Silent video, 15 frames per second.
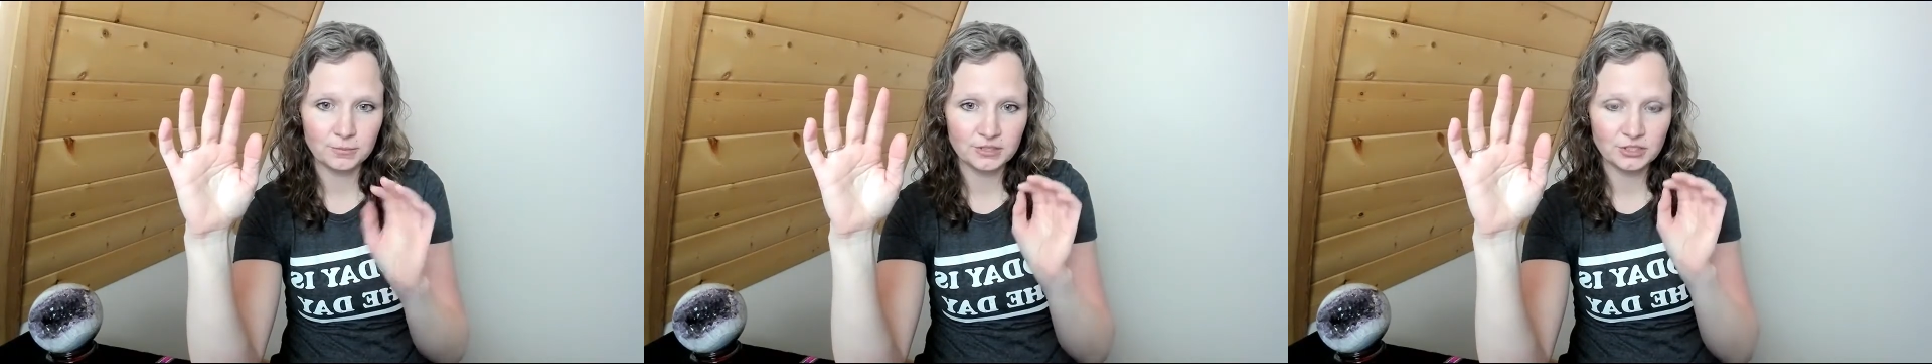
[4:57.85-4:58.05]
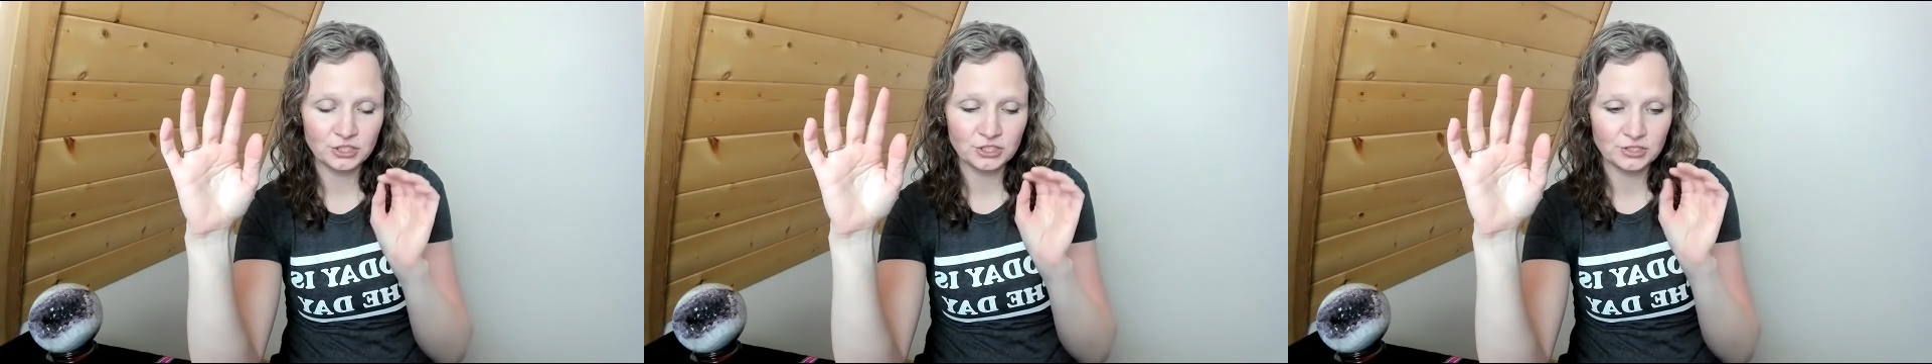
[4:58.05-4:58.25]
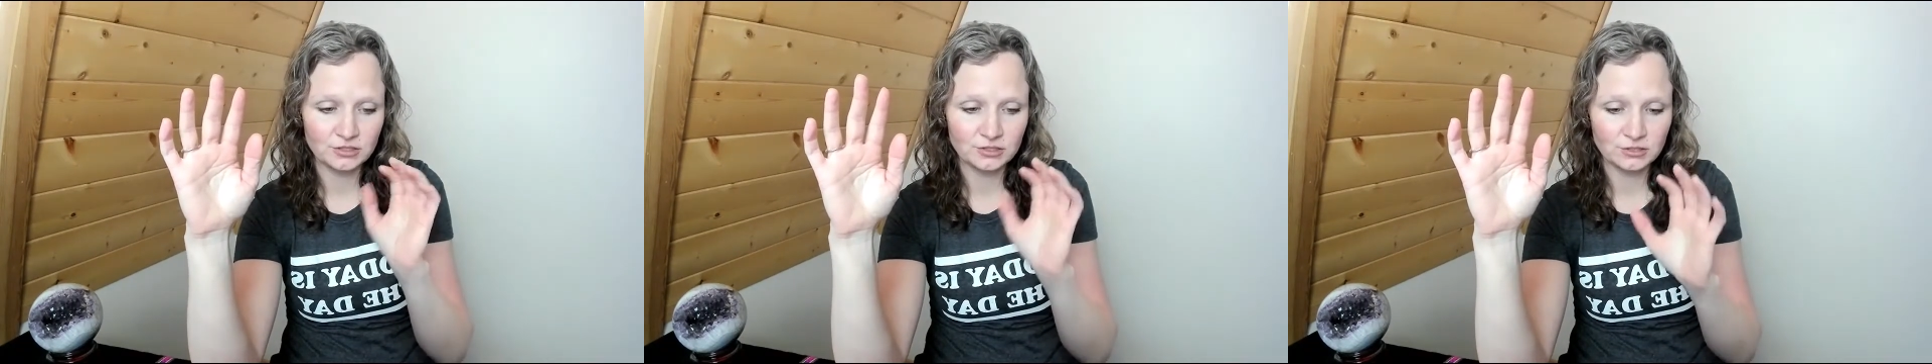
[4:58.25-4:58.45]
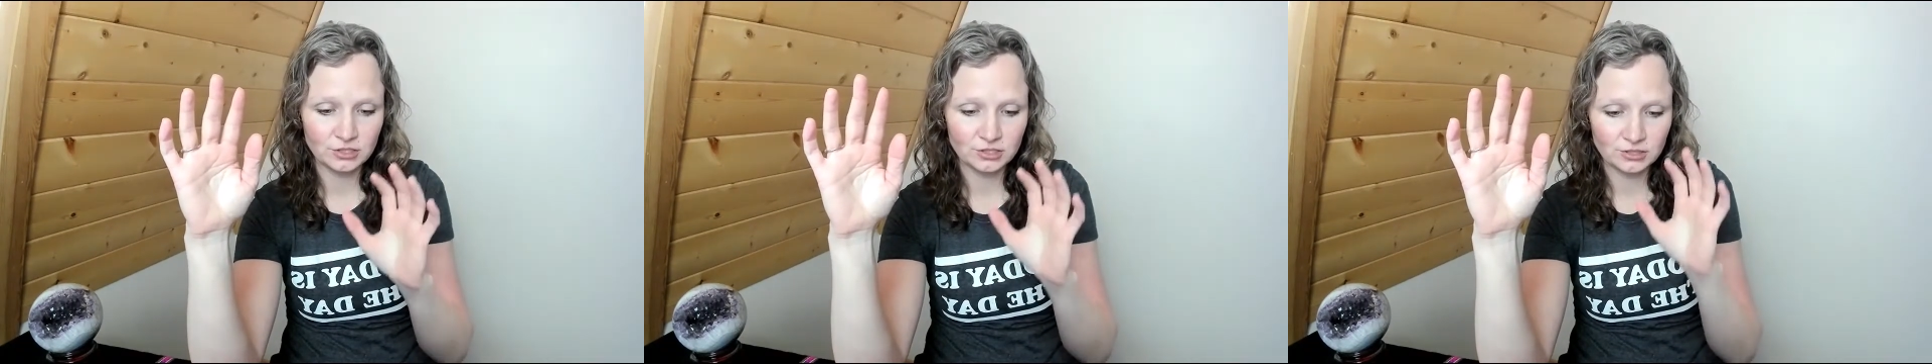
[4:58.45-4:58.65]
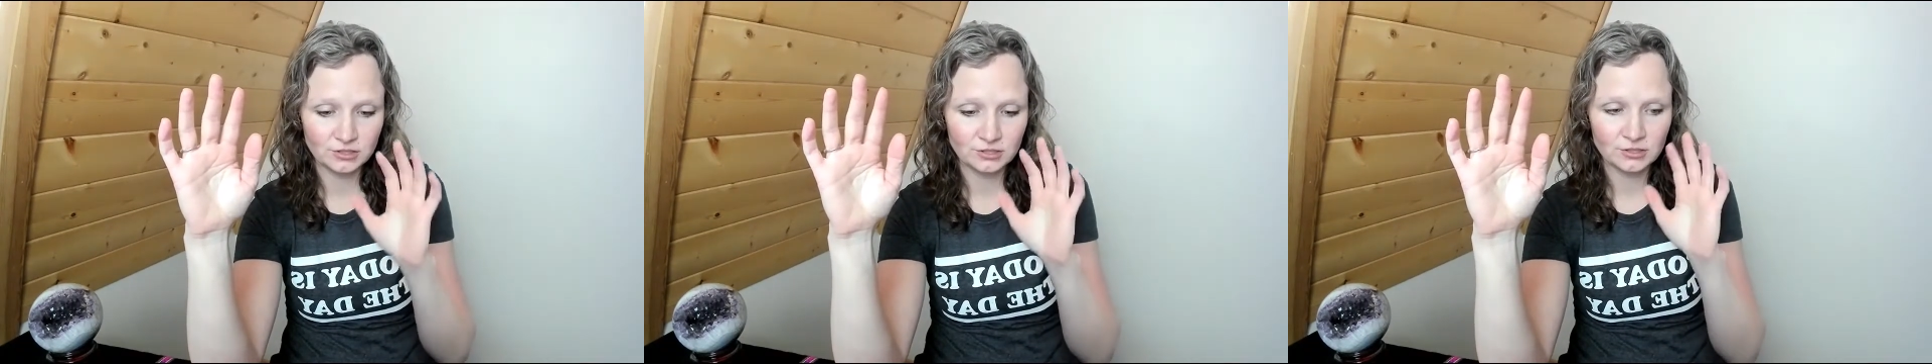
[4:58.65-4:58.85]
It should
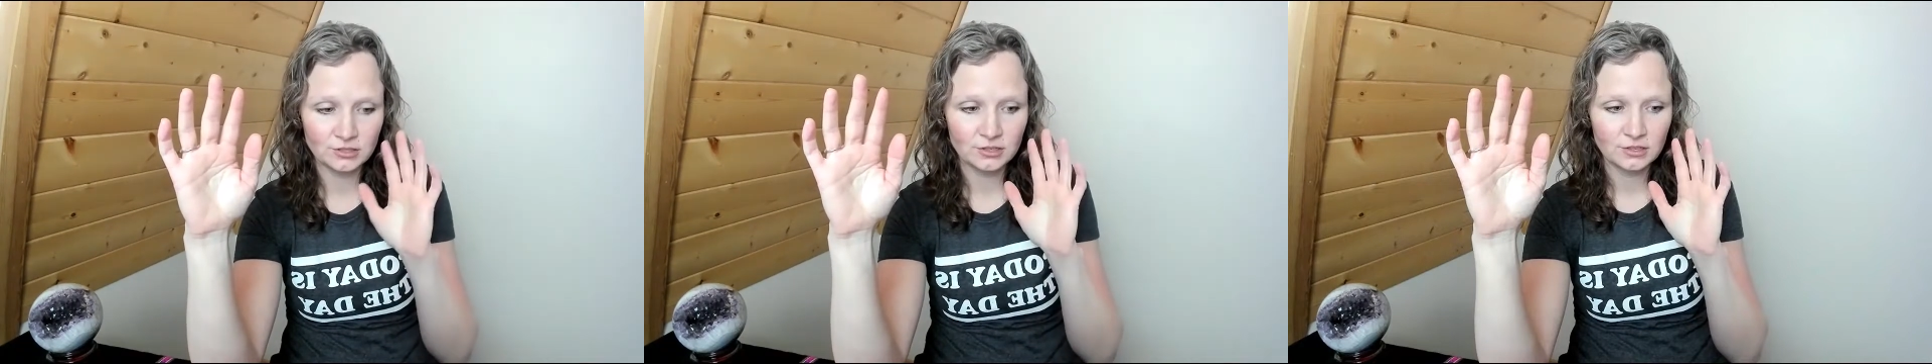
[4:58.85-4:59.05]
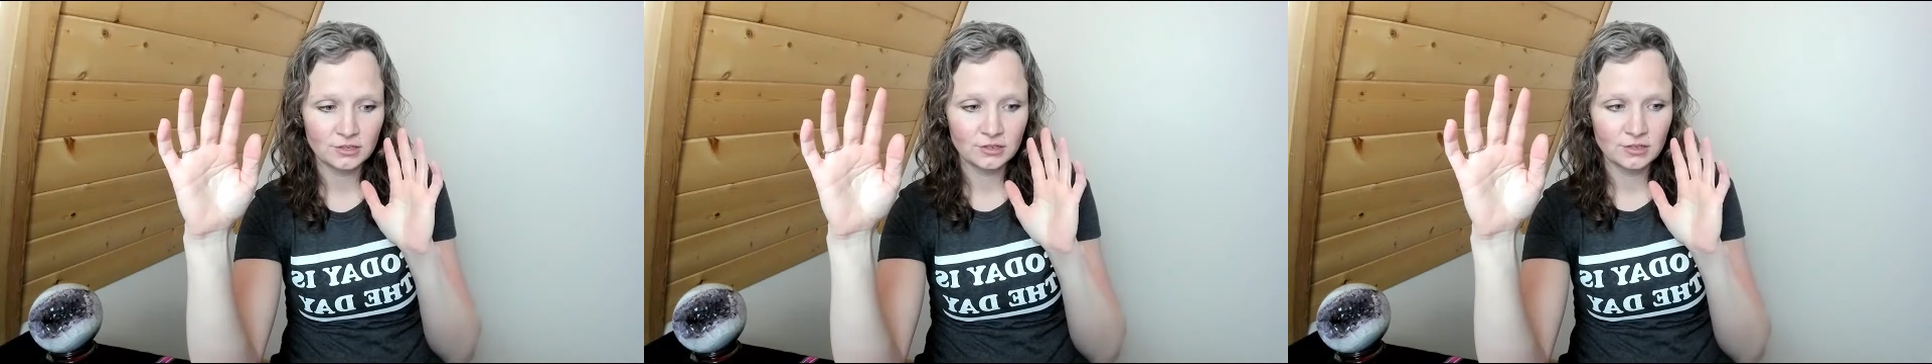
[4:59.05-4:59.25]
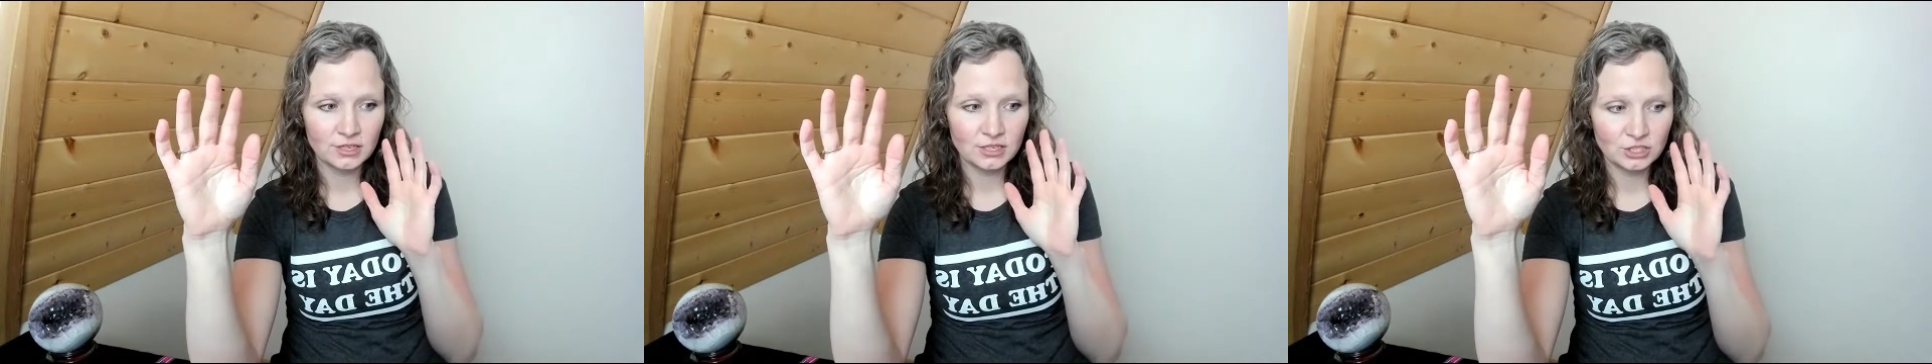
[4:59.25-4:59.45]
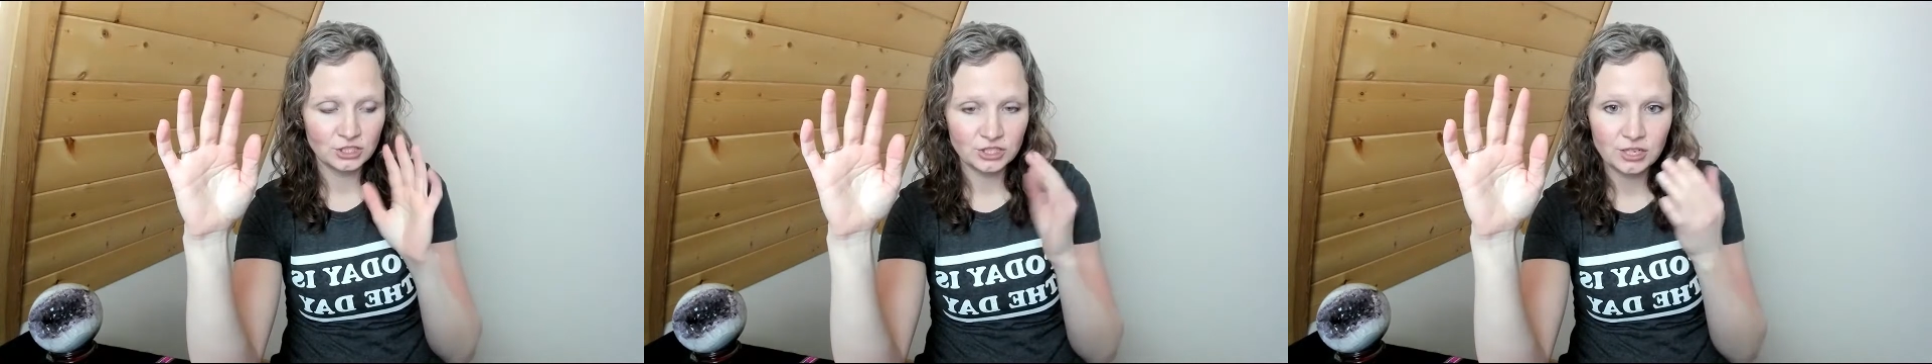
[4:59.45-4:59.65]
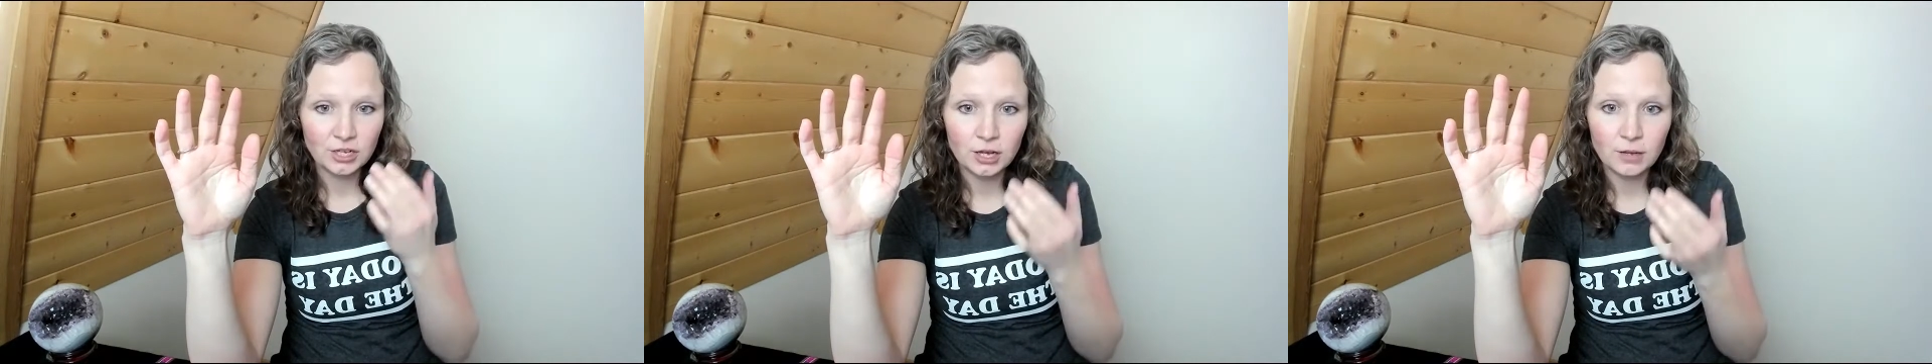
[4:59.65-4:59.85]
just It
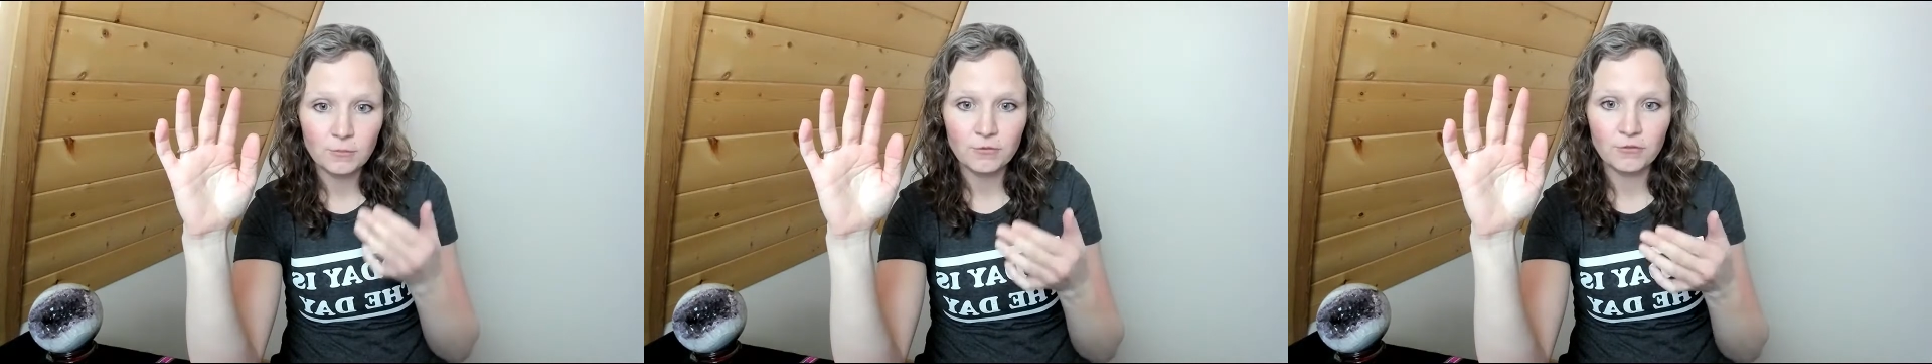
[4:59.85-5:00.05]
should come